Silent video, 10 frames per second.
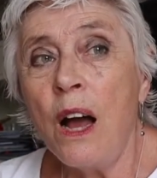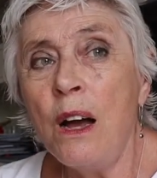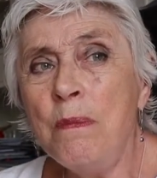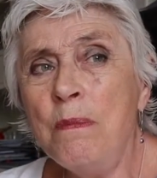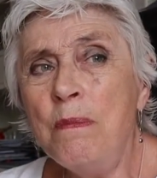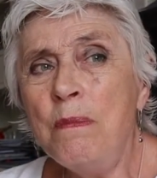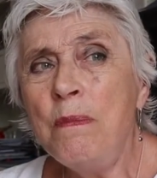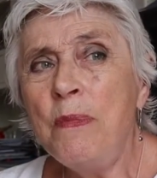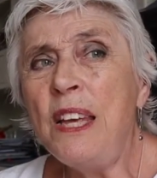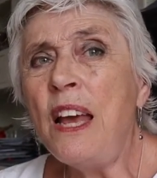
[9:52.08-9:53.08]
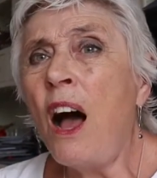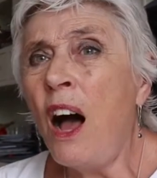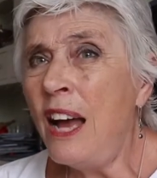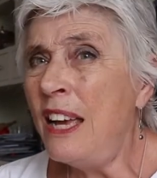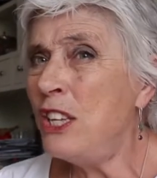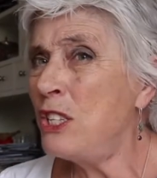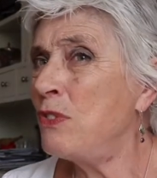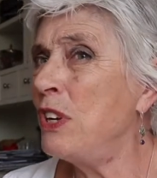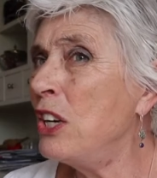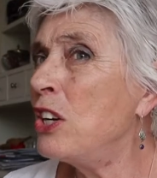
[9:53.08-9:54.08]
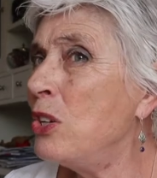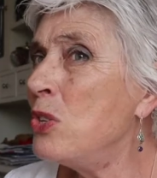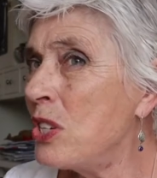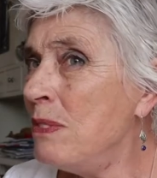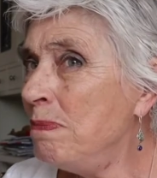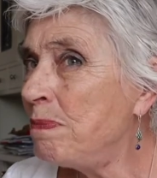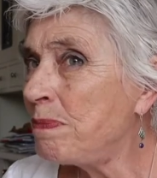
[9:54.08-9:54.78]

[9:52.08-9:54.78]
The I is for inclusion.